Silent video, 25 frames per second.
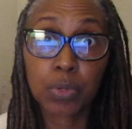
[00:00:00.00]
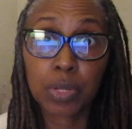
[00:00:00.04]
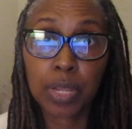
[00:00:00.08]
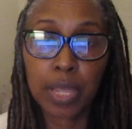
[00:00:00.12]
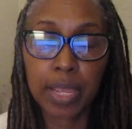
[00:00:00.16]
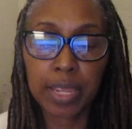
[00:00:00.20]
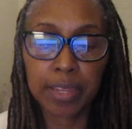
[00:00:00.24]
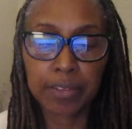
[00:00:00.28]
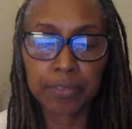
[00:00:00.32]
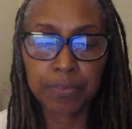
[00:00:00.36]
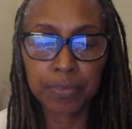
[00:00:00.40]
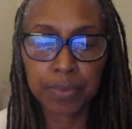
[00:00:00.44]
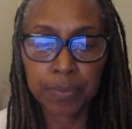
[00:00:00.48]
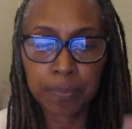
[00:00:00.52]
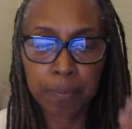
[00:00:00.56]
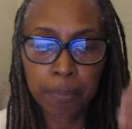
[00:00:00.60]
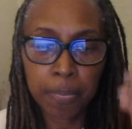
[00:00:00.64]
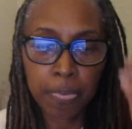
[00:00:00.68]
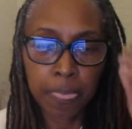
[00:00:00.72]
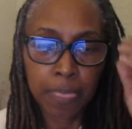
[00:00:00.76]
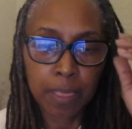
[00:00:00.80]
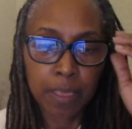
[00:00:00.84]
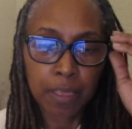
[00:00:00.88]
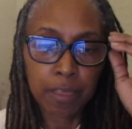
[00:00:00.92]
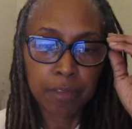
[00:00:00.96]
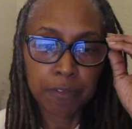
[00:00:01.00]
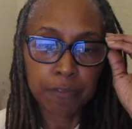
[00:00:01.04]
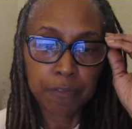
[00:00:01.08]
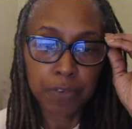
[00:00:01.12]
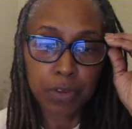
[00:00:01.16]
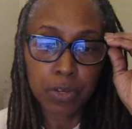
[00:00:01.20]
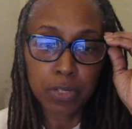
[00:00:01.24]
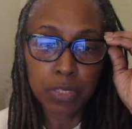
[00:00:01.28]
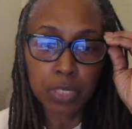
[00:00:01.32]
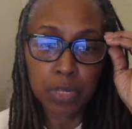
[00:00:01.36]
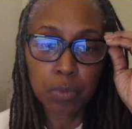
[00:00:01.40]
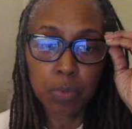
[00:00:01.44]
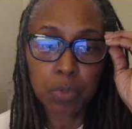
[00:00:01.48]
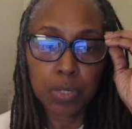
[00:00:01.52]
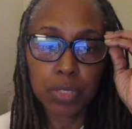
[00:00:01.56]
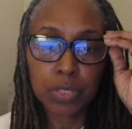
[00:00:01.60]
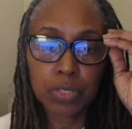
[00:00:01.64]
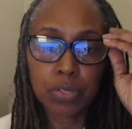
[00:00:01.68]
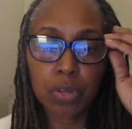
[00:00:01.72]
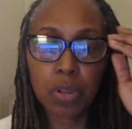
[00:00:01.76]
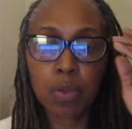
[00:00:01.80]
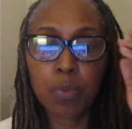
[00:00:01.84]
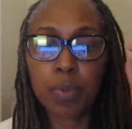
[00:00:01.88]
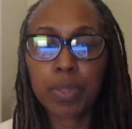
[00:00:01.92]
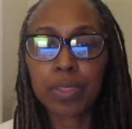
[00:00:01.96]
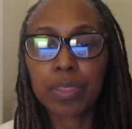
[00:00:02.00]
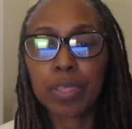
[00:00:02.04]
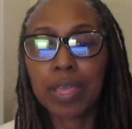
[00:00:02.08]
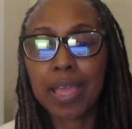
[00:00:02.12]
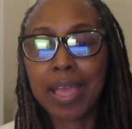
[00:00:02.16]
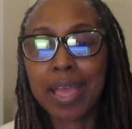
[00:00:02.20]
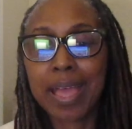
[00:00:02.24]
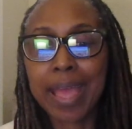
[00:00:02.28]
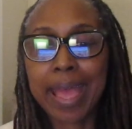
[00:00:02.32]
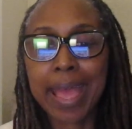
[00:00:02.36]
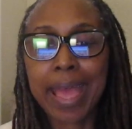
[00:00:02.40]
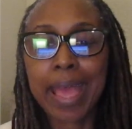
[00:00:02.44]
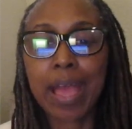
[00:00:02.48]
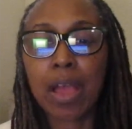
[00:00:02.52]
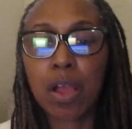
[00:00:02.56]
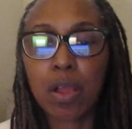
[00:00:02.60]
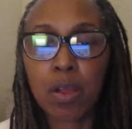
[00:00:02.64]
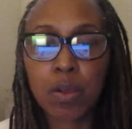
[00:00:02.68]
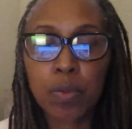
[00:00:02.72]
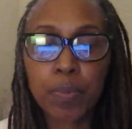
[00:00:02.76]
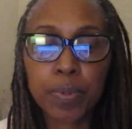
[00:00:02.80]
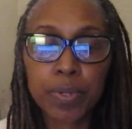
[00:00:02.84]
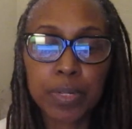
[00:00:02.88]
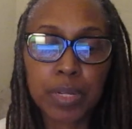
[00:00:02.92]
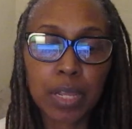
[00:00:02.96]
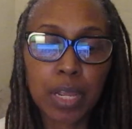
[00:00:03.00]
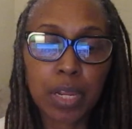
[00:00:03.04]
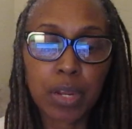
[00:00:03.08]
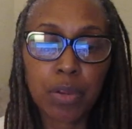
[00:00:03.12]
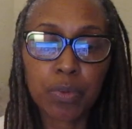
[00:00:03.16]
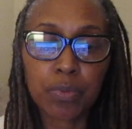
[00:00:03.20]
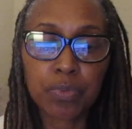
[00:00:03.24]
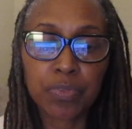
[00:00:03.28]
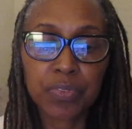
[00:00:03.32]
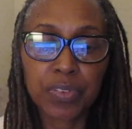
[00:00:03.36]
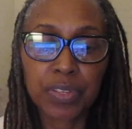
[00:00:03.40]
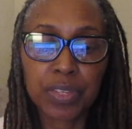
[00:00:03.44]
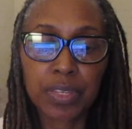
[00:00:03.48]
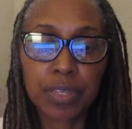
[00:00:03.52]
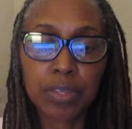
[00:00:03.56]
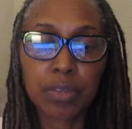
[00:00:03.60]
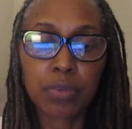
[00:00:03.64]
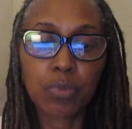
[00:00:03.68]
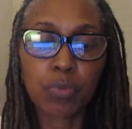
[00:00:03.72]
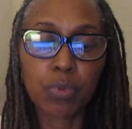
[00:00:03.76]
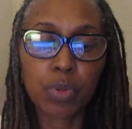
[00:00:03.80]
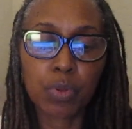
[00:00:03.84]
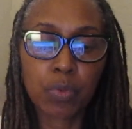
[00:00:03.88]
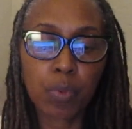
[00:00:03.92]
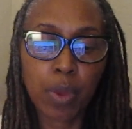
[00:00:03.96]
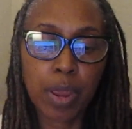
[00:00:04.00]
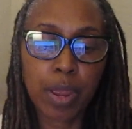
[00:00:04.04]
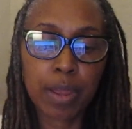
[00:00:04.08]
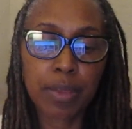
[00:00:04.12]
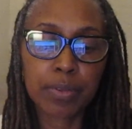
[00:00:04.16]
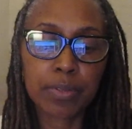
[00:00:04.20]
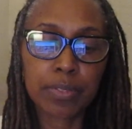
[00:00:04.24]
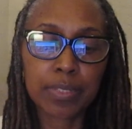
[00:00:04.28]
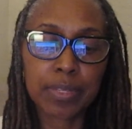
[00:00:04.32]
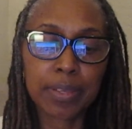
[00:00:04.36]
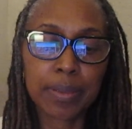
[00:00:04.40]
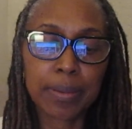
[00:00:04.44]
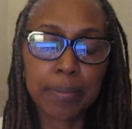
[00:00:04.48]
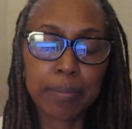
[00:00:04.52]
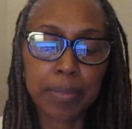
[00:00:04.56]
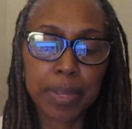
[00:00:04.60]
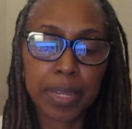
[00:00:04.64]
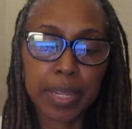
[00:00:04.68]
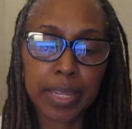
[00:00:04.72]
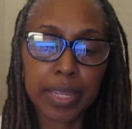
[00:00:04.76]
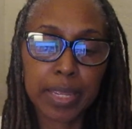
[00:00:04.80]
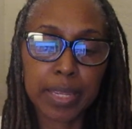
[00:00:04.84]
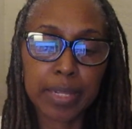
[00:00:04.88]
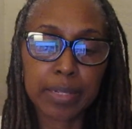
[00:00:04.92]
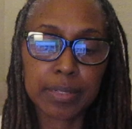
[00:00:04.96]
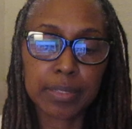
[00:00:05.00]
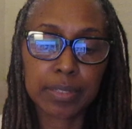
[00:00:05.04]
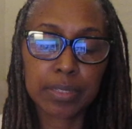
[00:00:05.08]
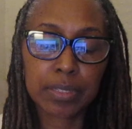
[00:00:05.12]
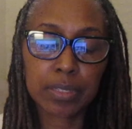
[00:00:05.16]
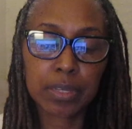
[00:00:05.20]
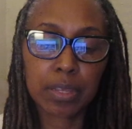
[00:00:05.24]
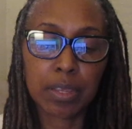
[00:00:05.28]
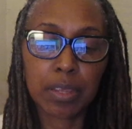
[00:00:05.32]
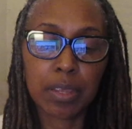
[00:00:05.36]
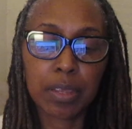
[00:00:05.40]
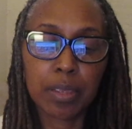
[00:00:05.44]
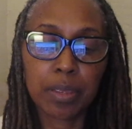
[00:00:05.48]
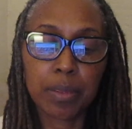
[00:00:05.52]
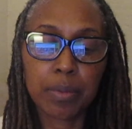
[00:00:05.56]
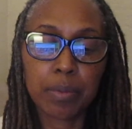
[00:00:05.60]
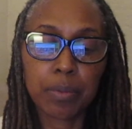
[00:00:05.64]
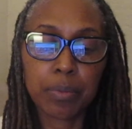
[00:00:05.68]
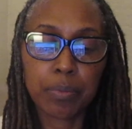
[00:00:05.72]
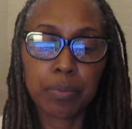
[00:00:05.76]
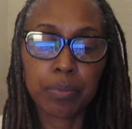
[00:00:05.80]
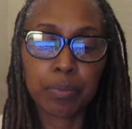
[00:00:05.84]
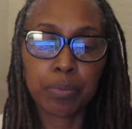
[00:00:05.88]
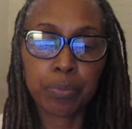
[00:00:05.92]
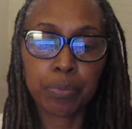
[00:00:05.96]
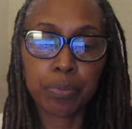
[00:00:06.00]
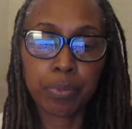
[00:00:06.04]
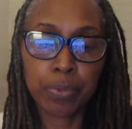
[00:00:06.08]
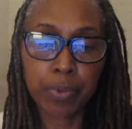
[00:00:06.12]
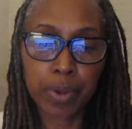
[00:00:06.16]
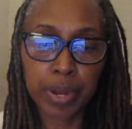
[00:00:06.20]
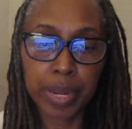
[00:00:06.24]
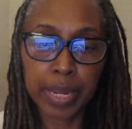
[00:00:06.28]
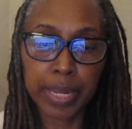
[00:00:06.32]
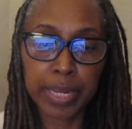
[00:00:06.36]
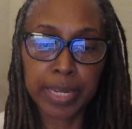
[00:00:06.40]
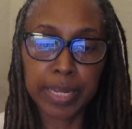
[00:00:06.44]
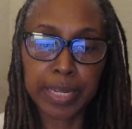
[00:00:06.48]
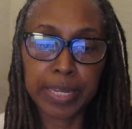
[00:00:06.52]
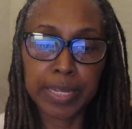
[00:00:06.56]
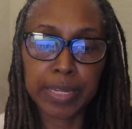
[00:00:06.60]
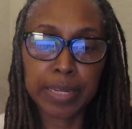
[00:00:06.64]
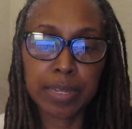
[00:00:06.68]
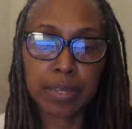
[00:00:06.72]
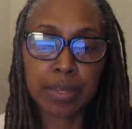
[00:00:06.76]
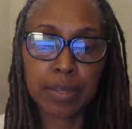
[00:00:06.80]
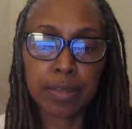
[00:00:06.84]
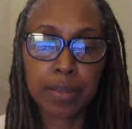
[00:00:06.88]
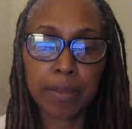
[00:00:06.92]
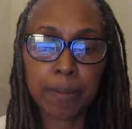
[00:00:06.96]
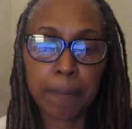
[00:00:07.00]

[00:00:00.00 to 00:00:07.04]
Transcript: life. First, I want to start with how pornography rewires a man's brain